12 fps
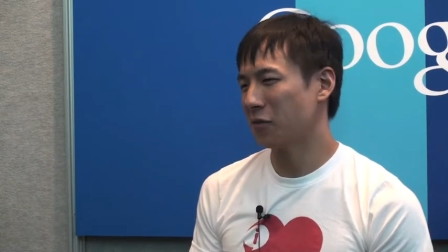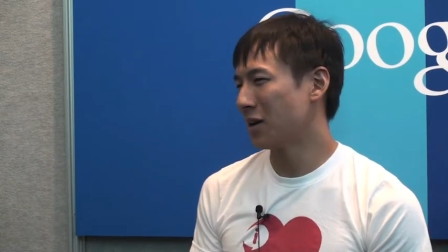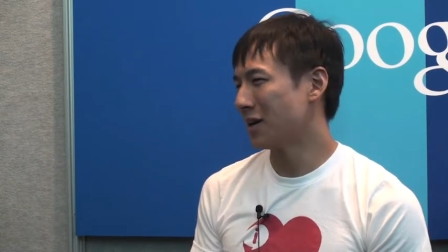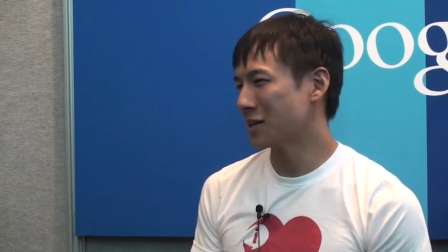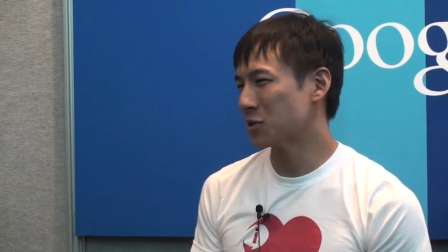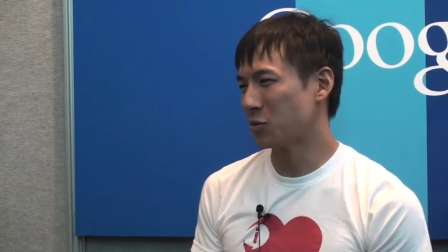for
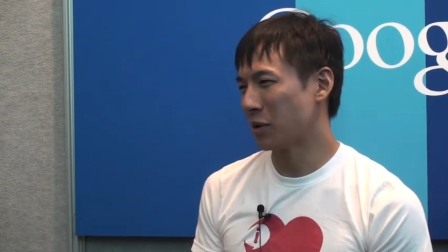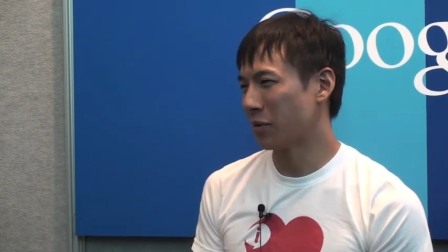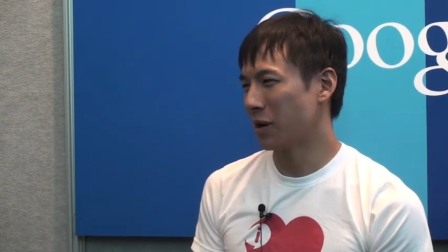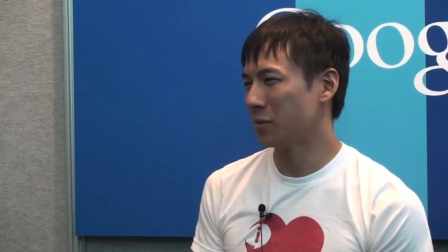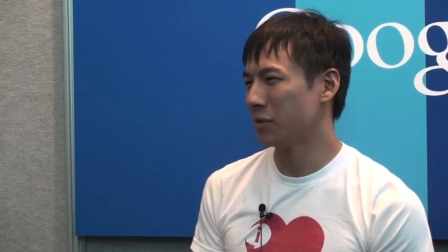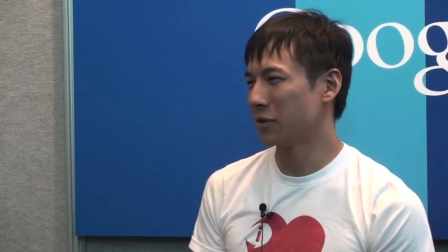us we
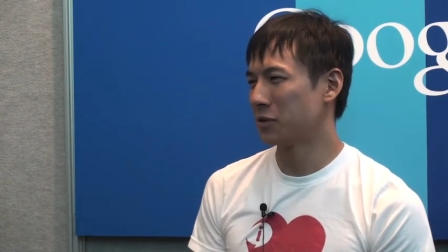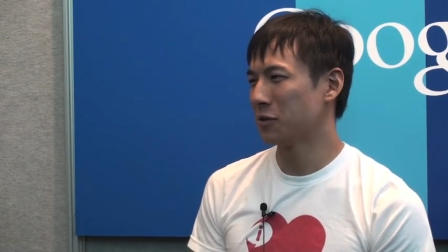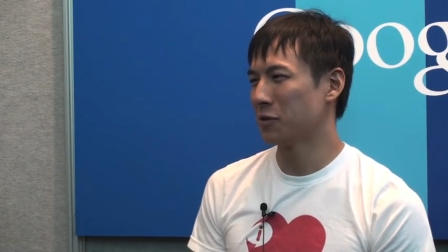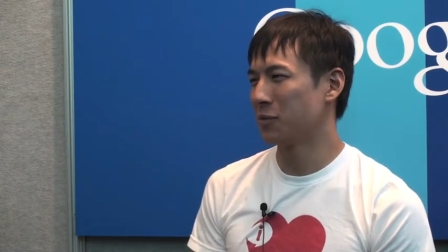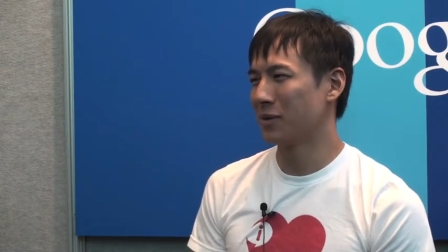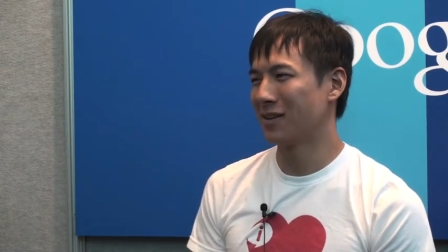were able to
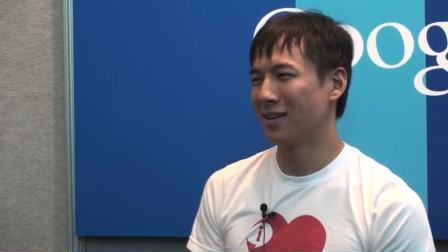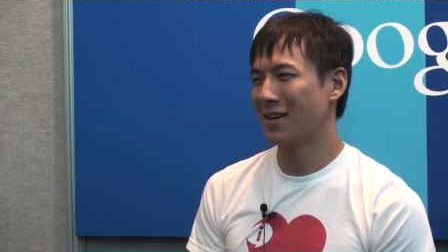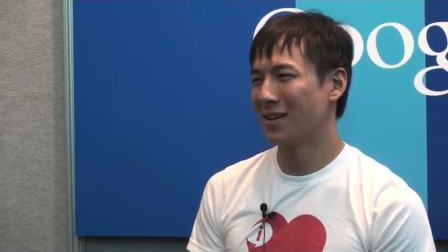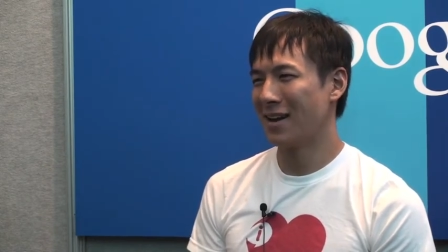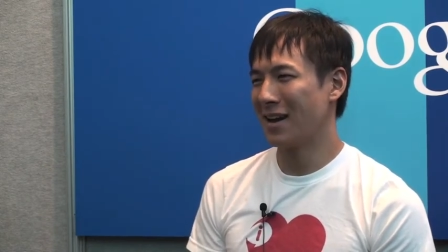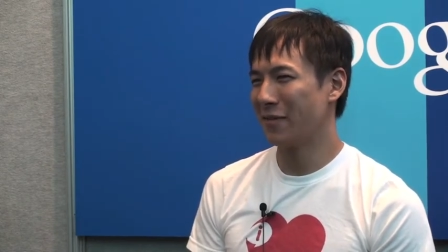do, but
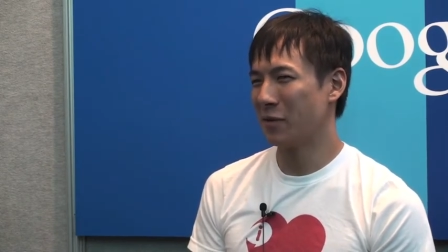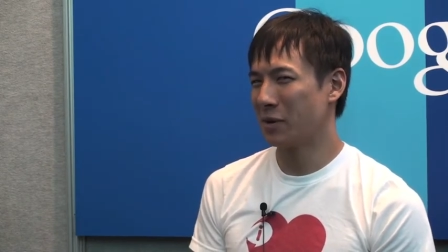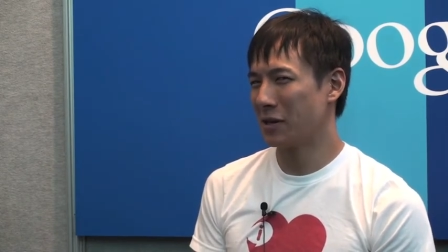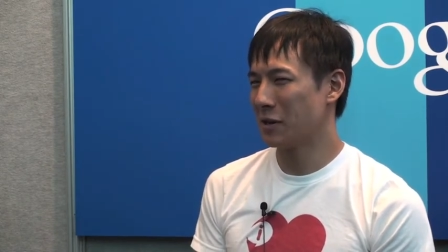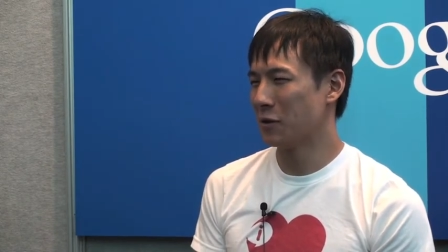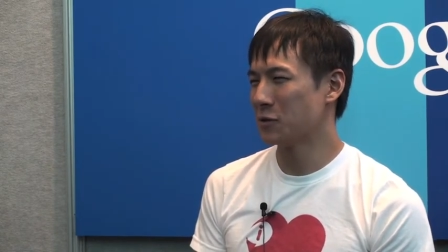not
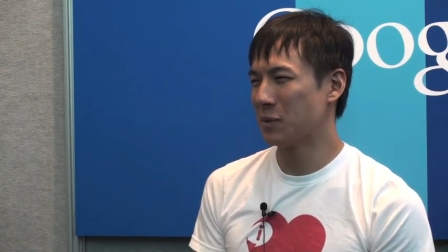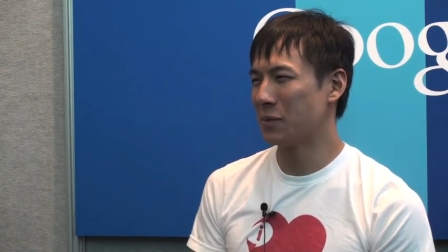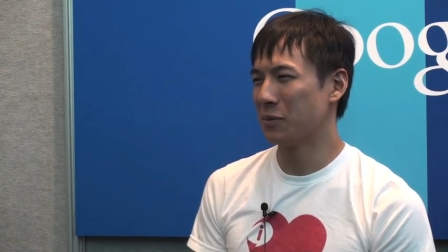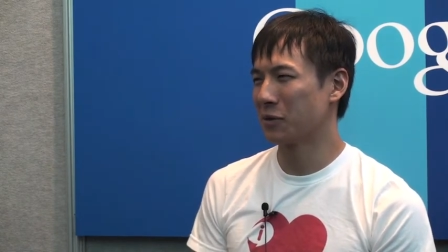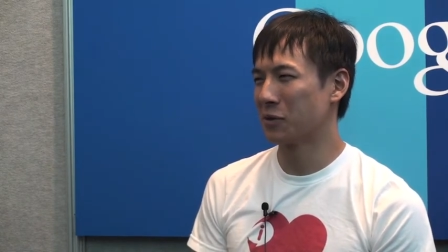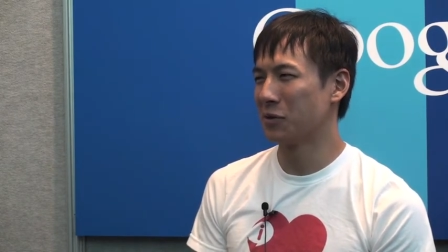everybody knows
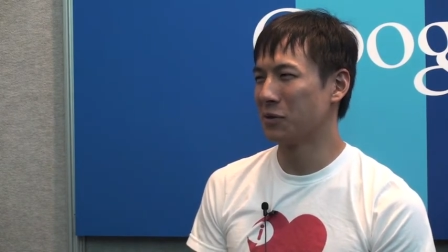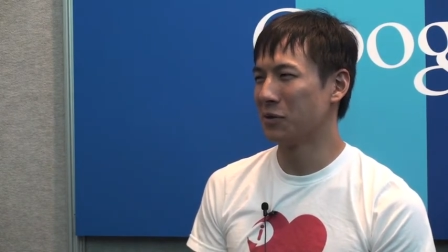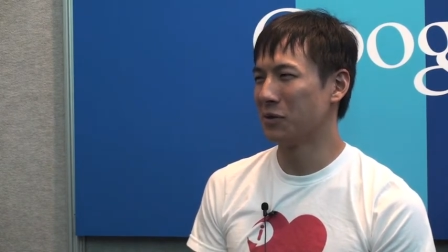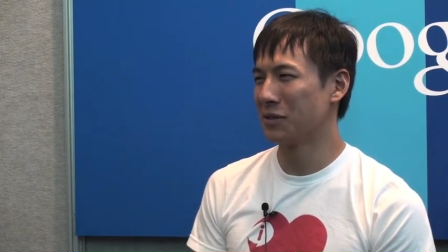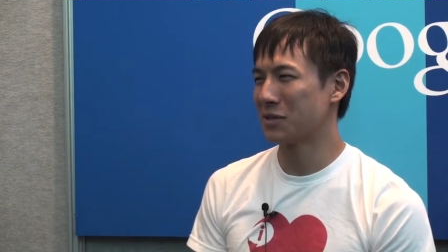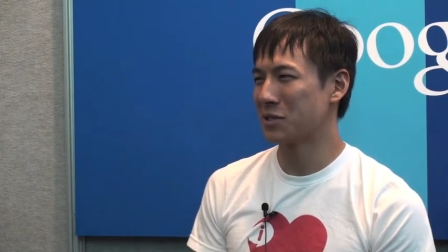people at
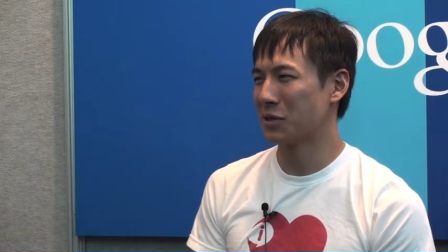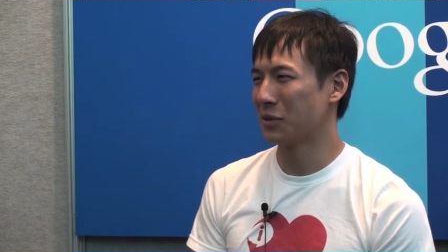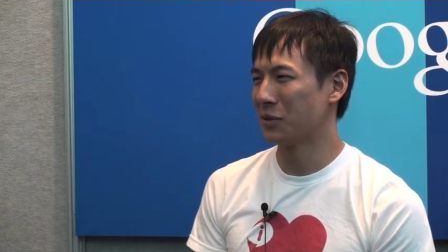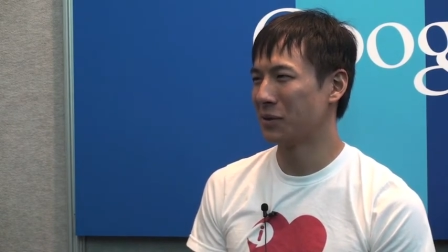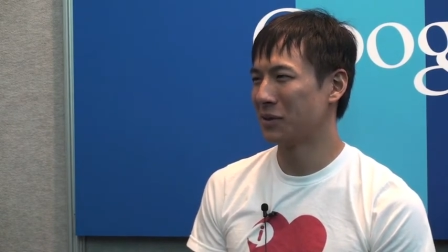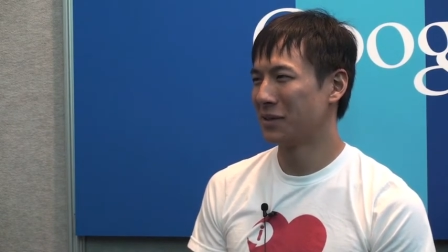Google,
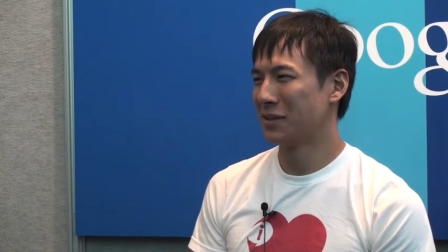so